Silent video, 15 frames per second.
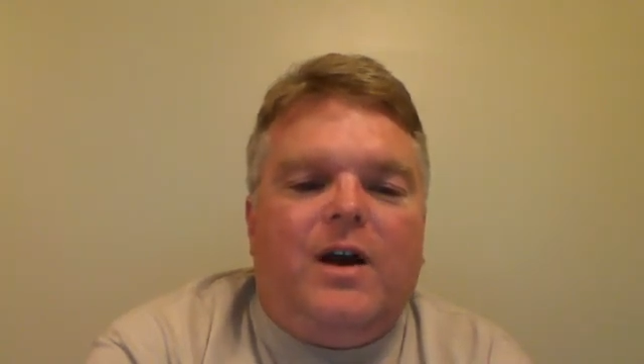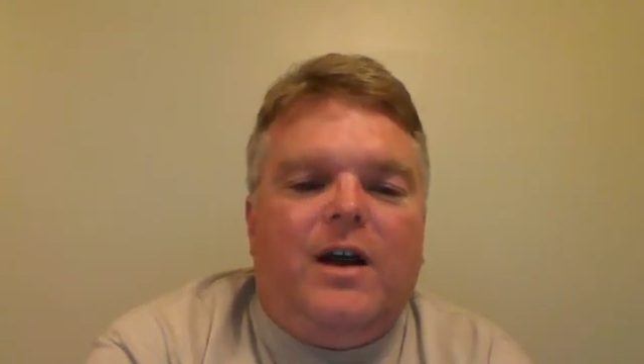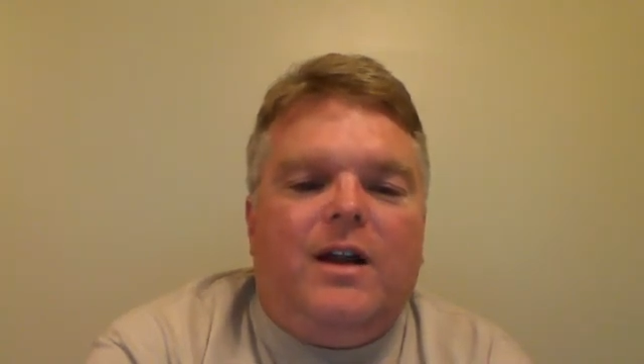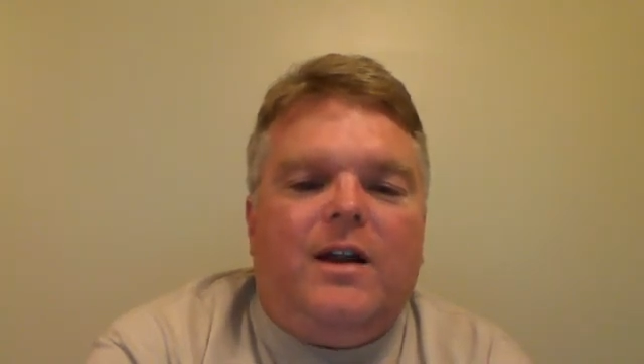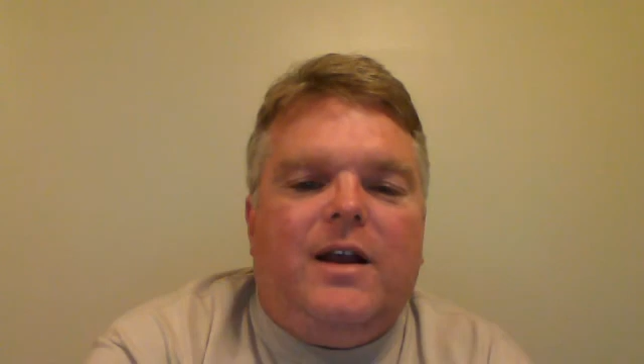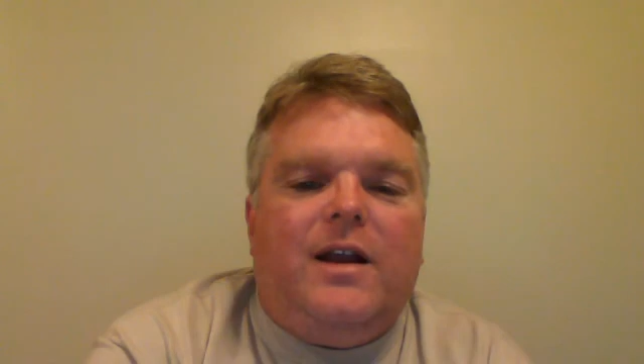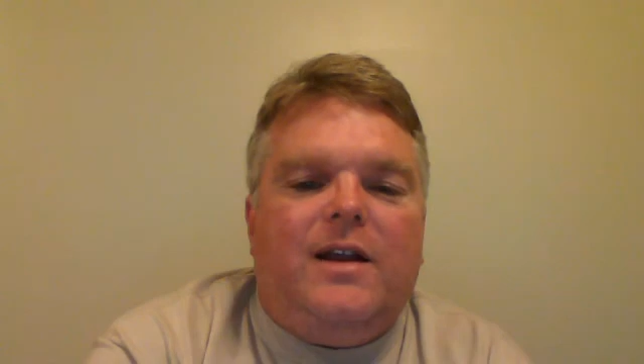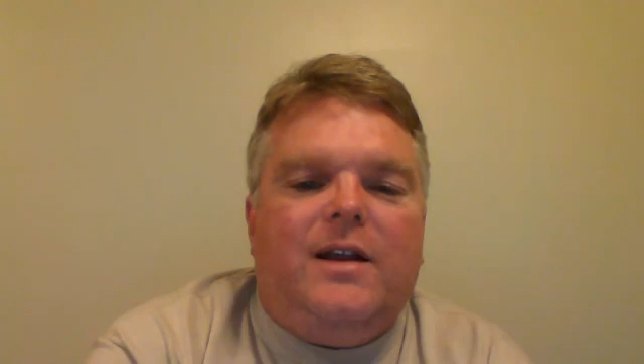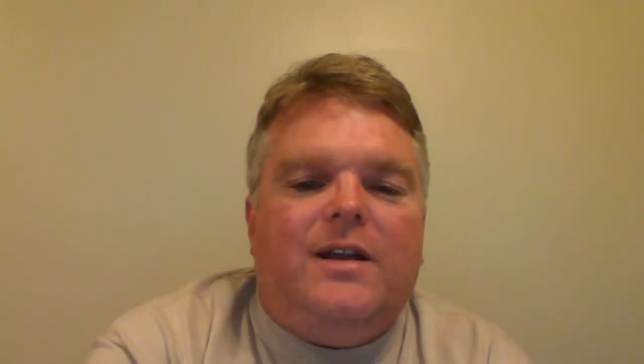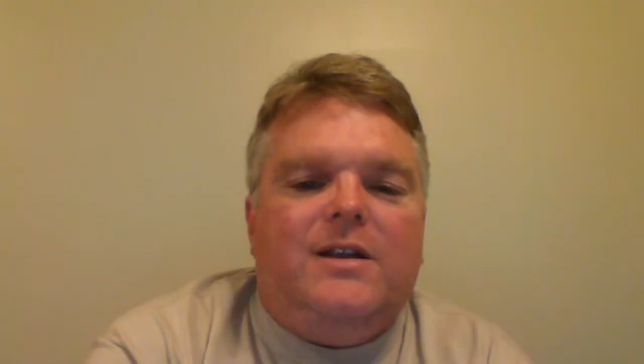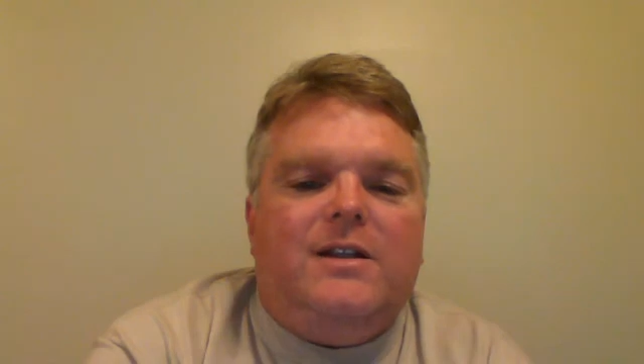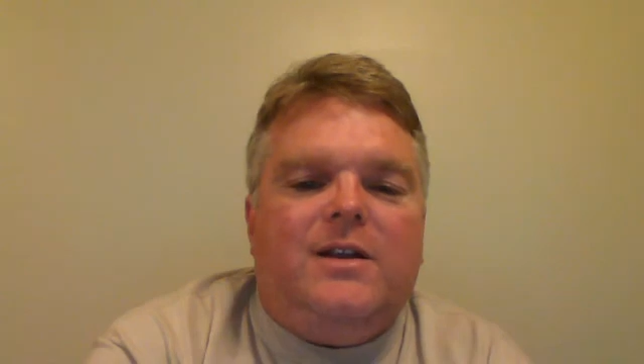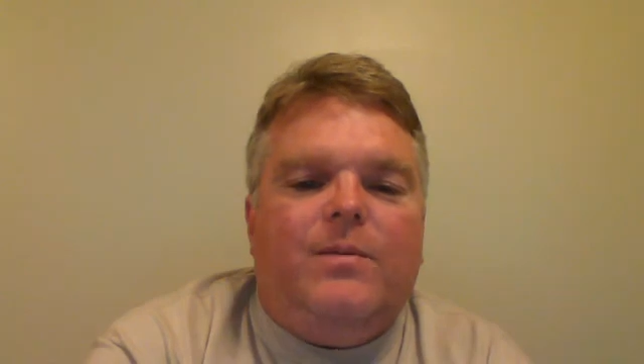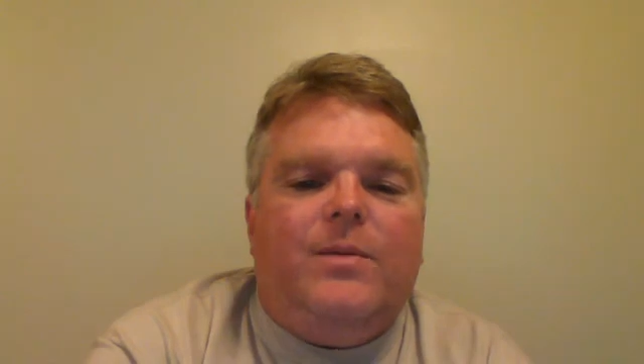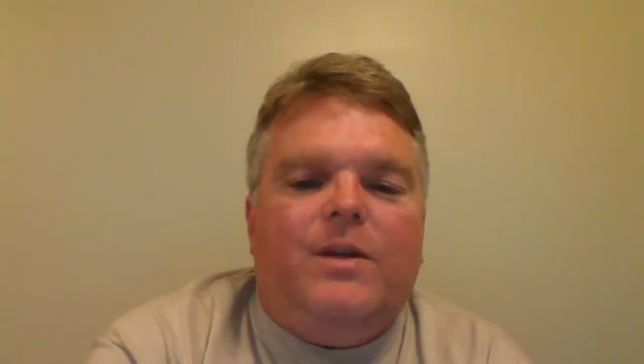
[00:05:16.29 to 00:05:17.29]
highlighting
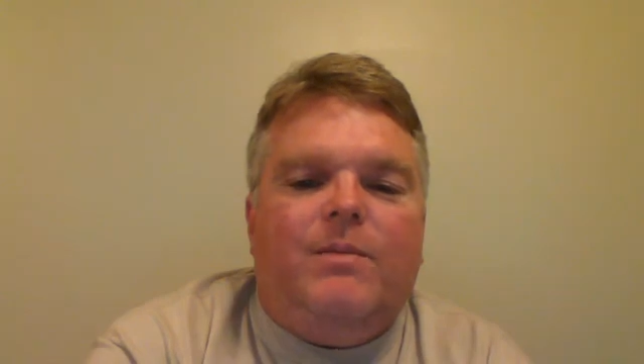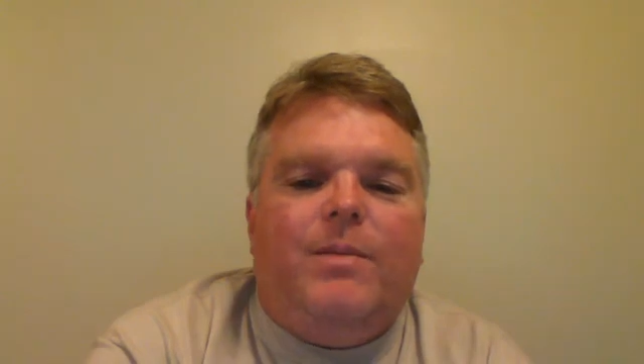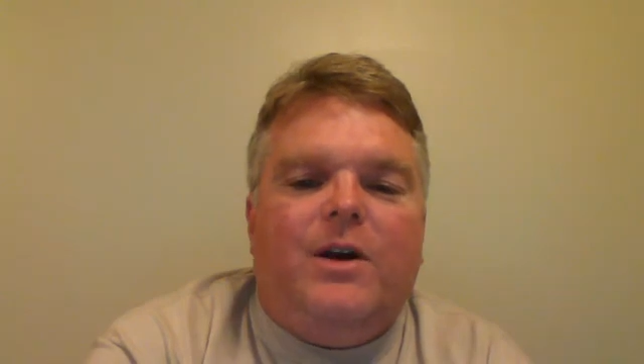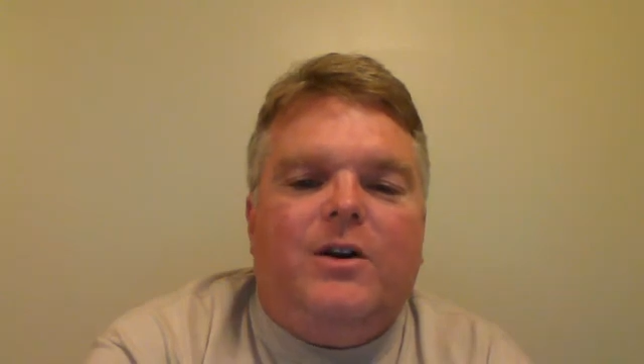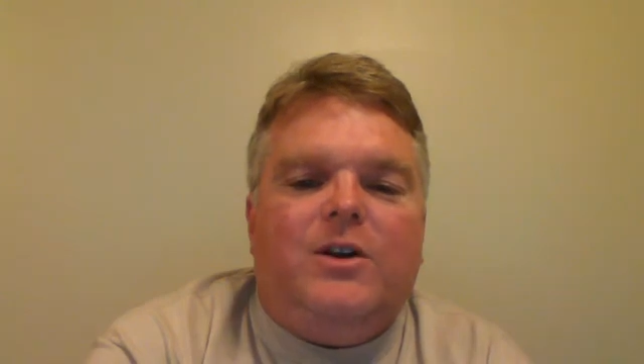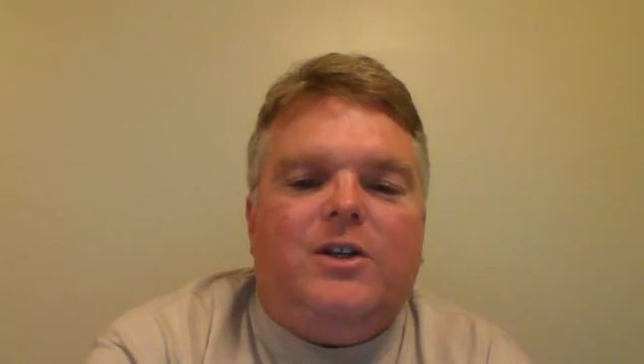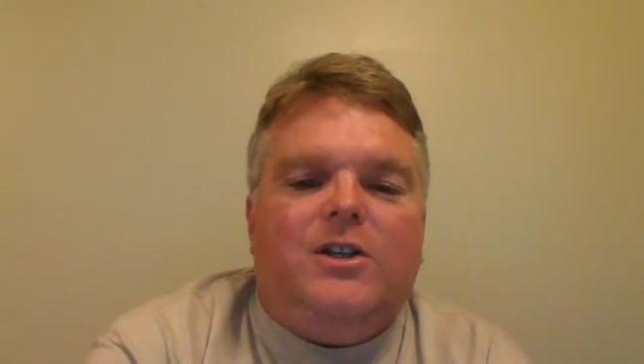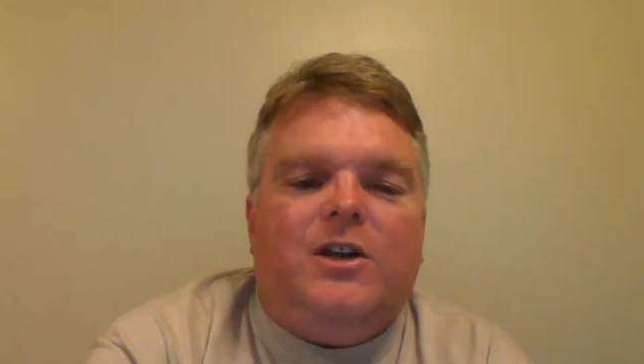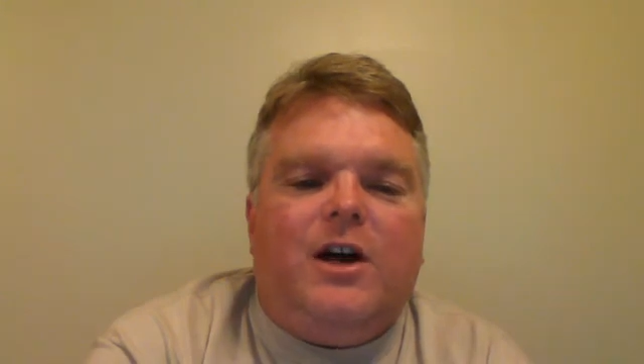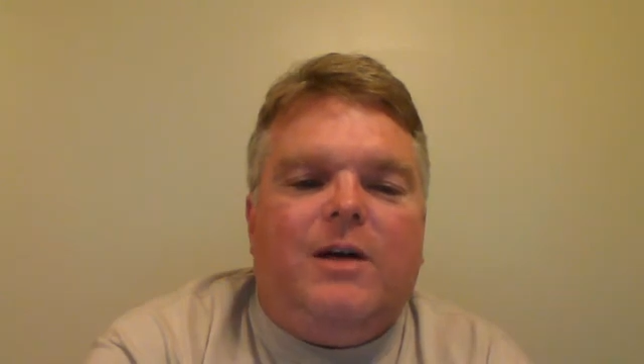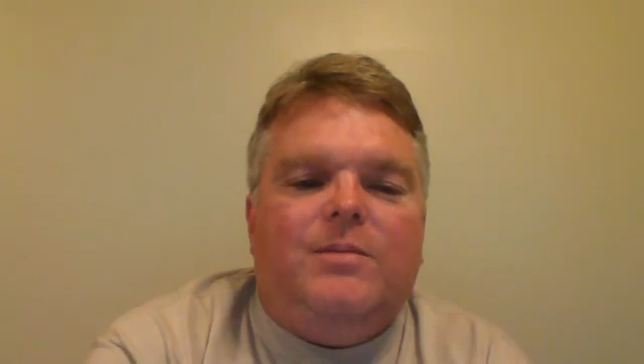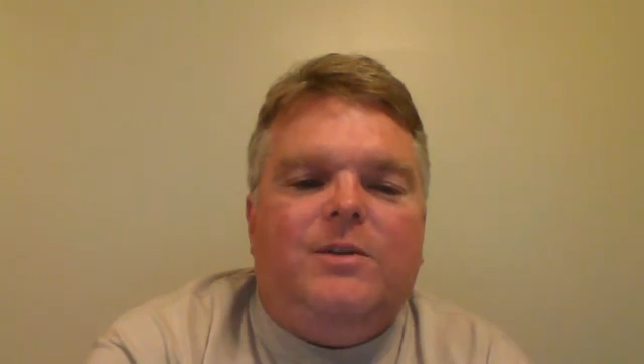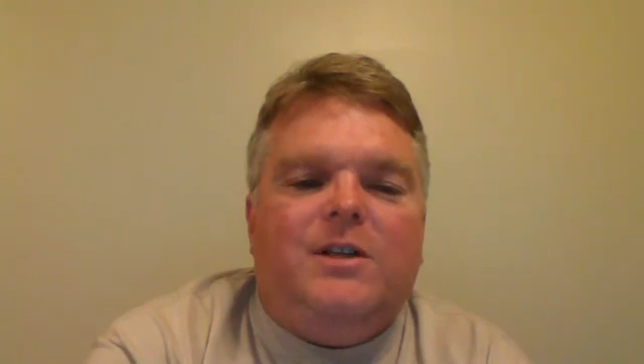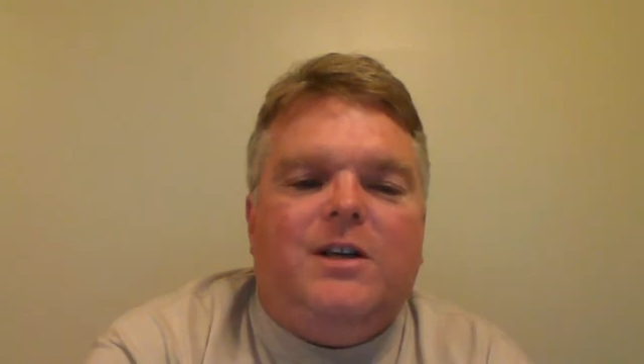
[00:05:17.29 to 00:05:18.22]
some of the beer stops.